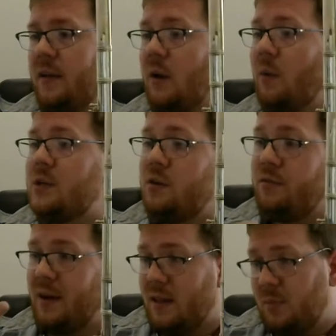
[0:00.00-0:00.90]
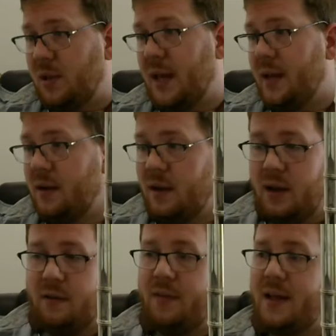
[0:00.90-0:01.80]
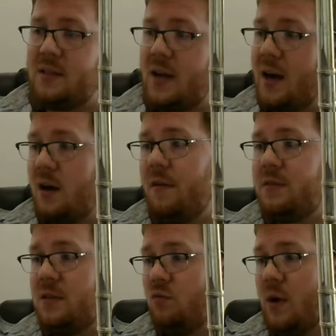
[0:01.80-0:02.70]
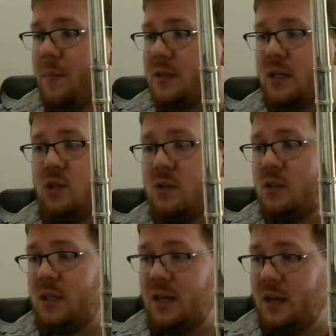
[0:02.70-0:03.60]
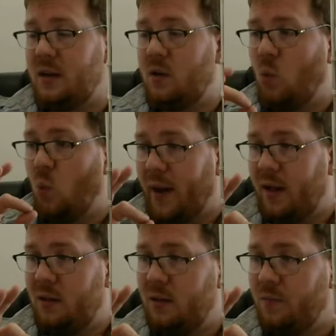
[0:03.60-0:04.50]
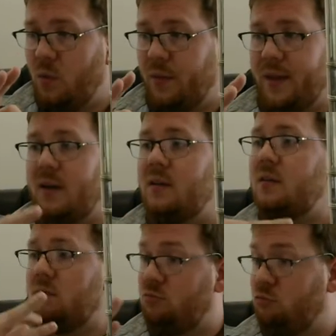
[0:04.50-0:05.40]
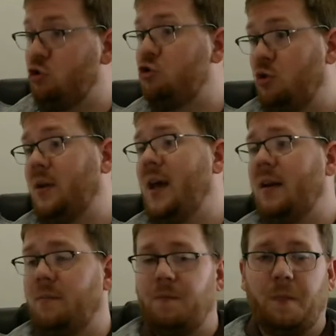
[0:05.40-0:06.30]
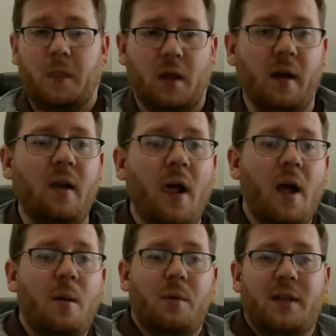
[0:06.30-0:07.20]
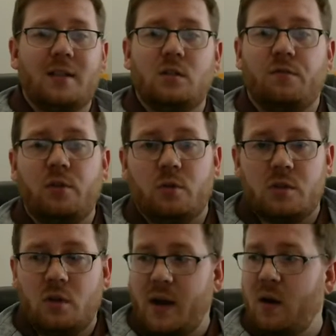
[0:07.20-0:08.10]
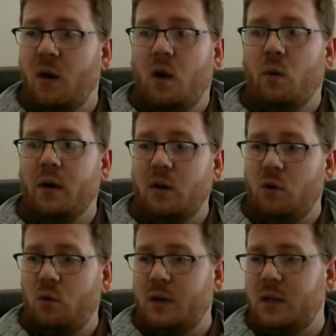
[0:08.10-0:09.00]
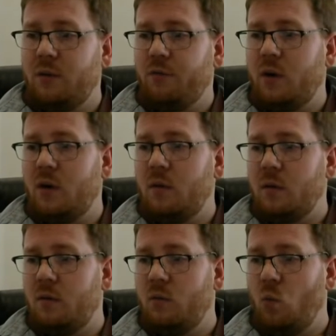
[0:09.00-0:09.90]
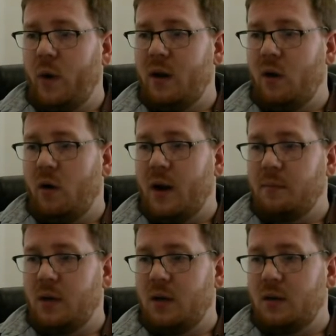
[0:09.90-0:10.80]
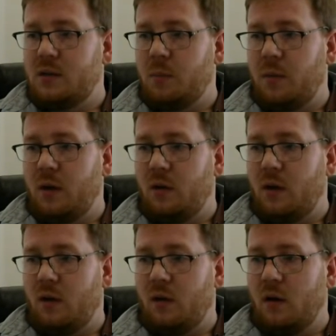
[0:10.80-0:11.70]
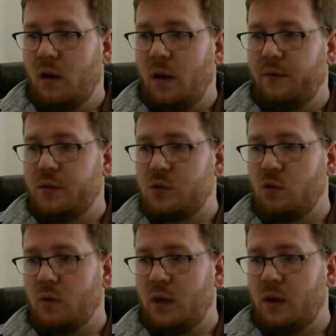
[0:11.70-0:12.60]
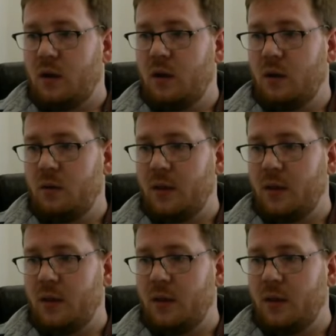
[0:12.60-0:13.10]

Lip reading: And then I want you to finally play it. And if that's not enough repetitions to get it well then you just do it again, okay? But that's the flute. So now we're gonna go to a different window, and I'm gonna disappear here on the screen,